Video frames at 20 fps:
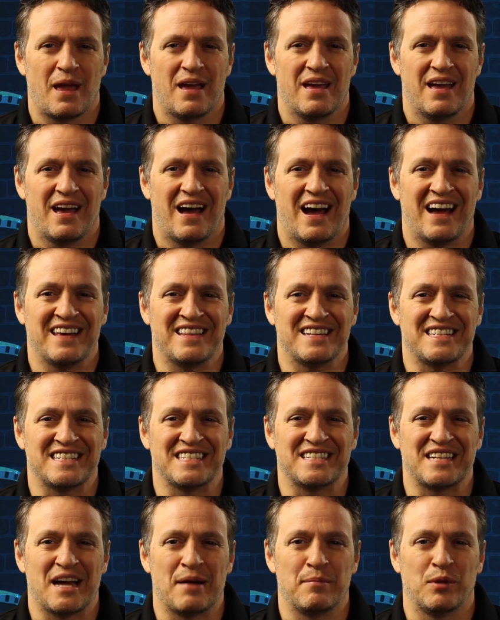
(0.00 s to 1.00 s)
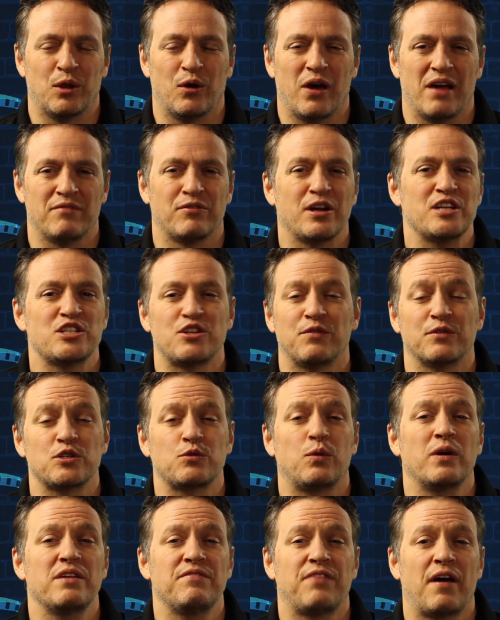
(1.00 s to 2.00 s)
Hi, this is Tom Malloy. I've raised over
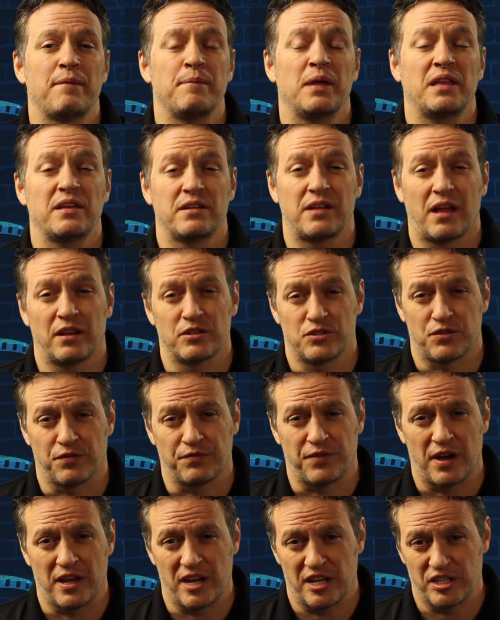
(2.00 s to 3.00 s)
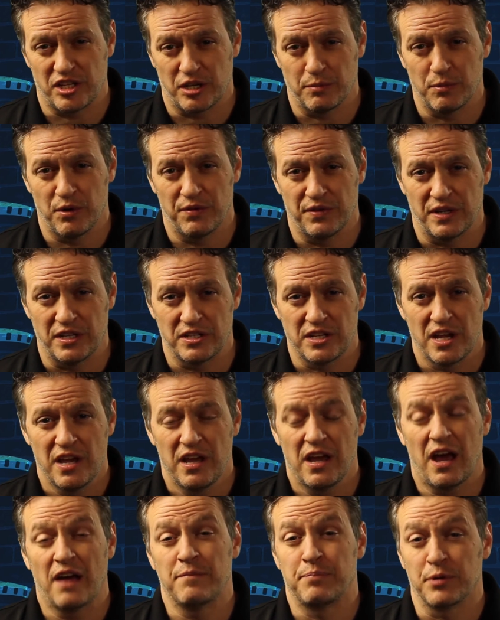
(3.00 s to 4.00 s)
$25 million for financing movies.
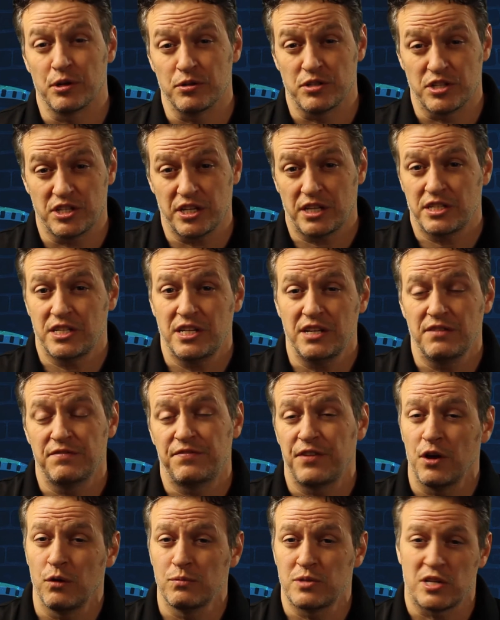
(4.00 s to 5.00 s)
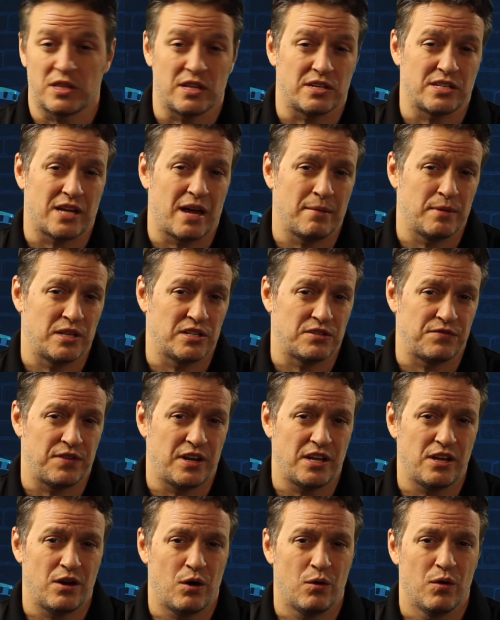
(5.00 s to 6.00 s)
I've produced 16 films at the time of this
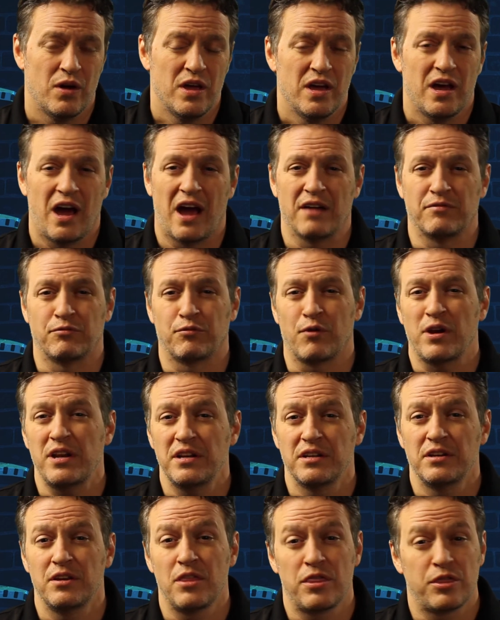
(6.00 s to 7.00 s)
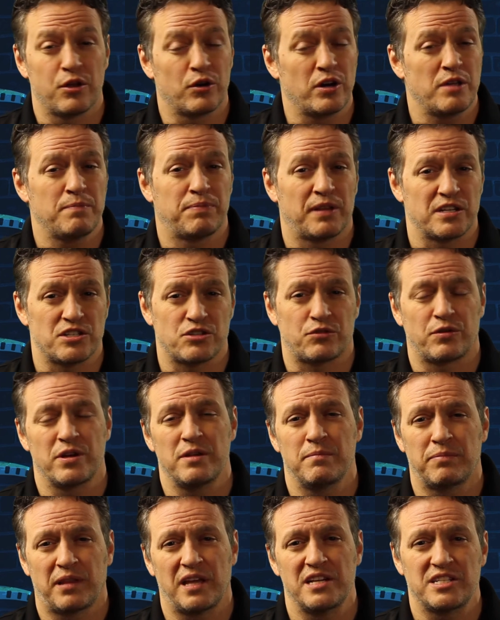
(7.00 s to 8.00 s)
video. I've written 30-plus
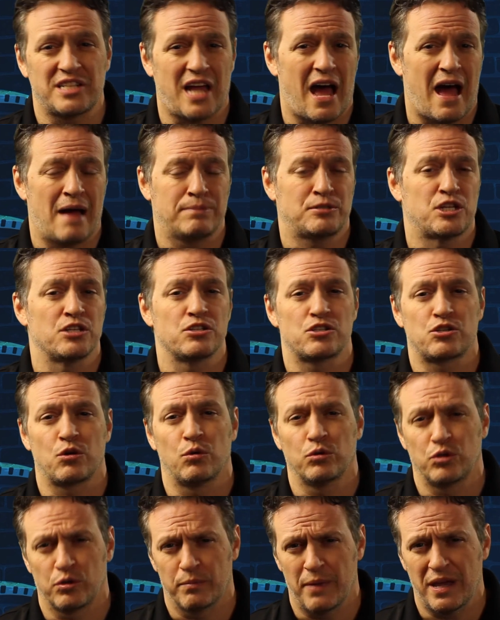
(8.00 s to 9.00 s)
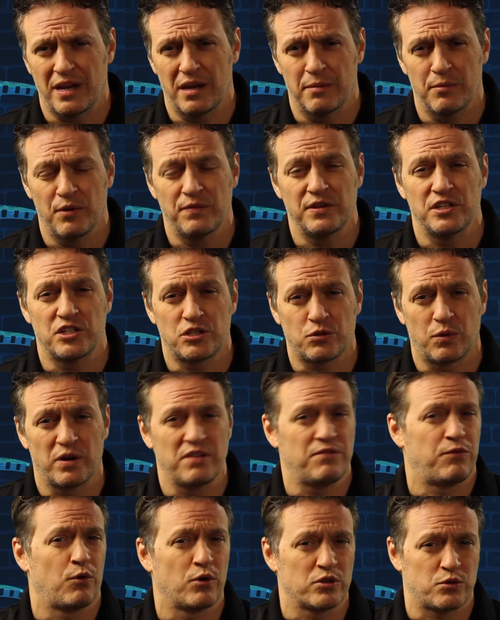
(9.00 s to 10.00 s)
screenplays, options sold or made into movies,
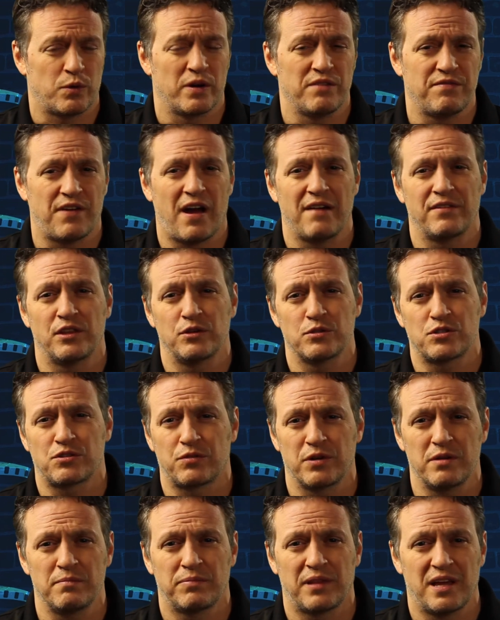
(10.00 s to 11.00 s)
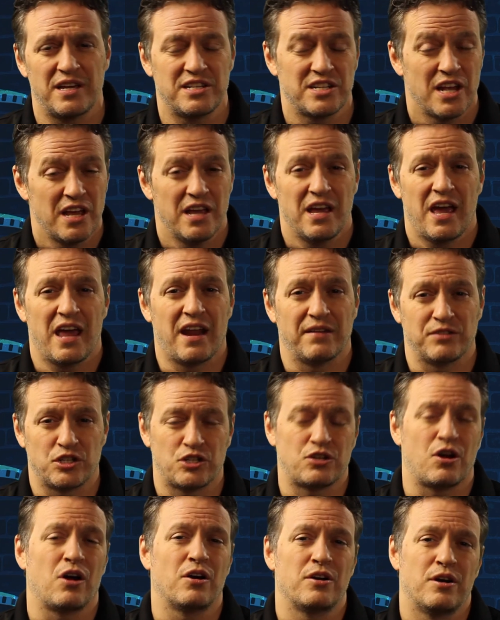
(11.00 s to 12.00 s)
24, 25 of those screenplays, and I've
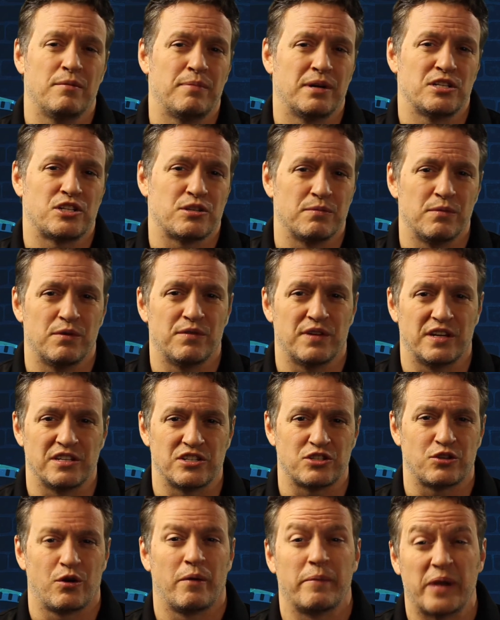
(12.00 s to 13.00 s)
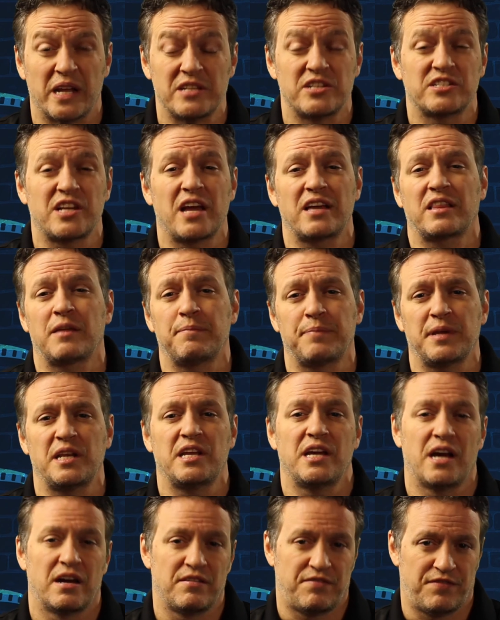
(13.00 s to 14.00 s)
starred in a bunch of movies. So I'm an
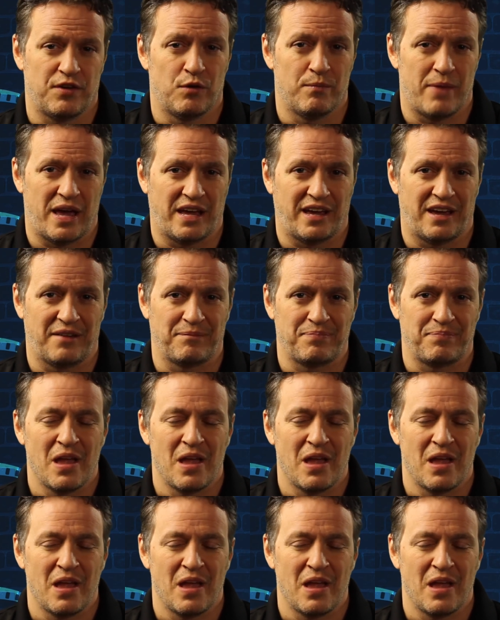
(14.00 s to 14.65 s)
encyclopedia on filmmaking.